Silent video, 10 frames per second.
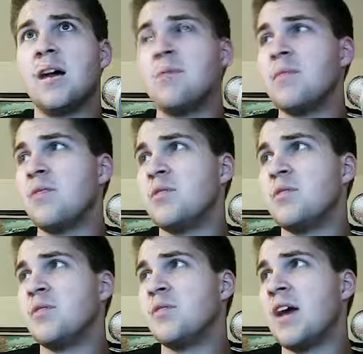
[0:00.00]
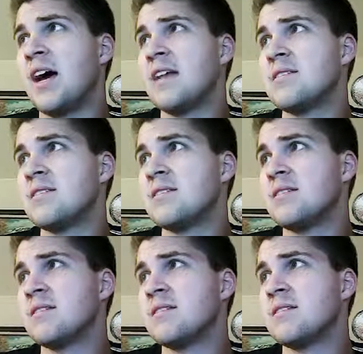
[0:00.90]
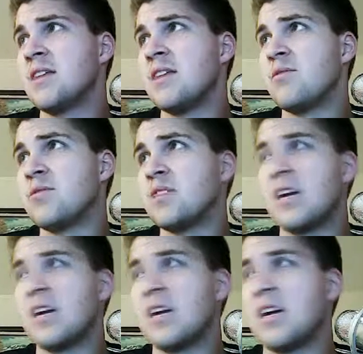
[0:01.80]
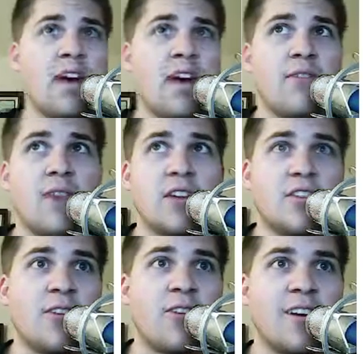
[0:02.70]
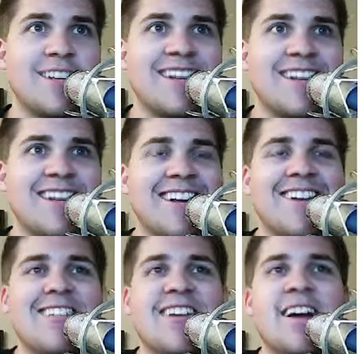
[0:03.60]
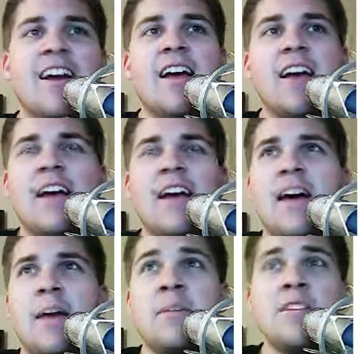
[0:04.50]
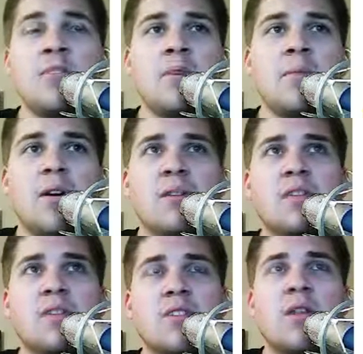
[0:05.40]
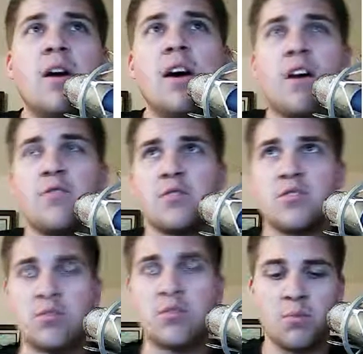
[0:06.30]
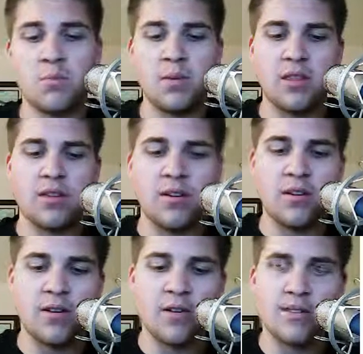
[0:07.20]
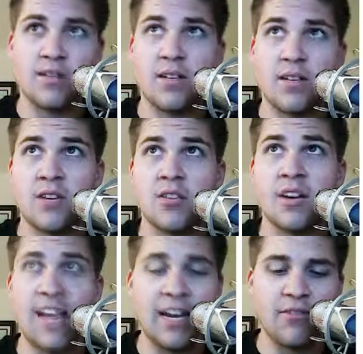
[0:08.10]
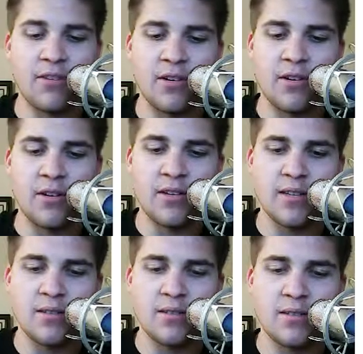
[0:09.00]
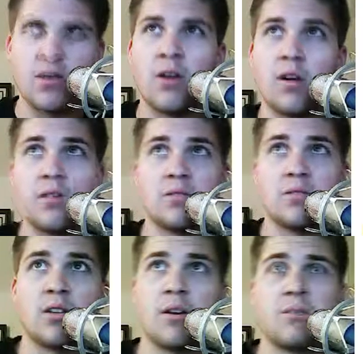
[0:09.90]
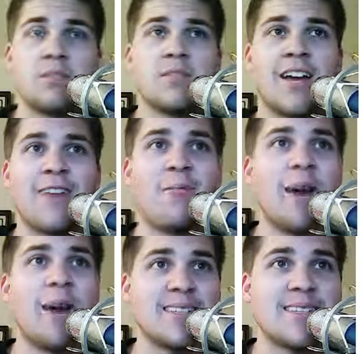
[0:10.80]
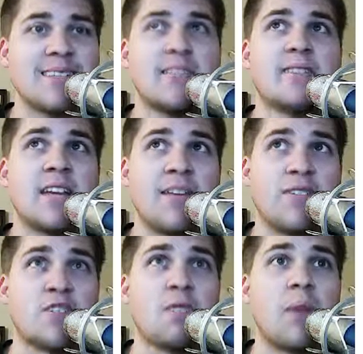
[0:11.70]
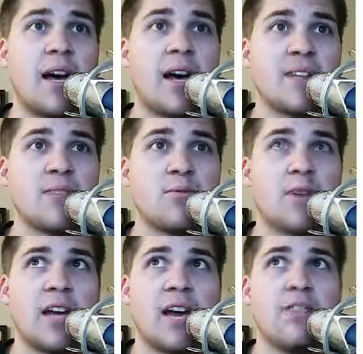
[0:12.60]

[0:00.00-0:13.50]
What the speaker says: if we do that, sine inverse of -1/2, actually I've already done it over there. I'm in degree mode, so our first solution would be 30 degrees, negative 30 degrees. Oh no, sorry, sine inverse of +1/2,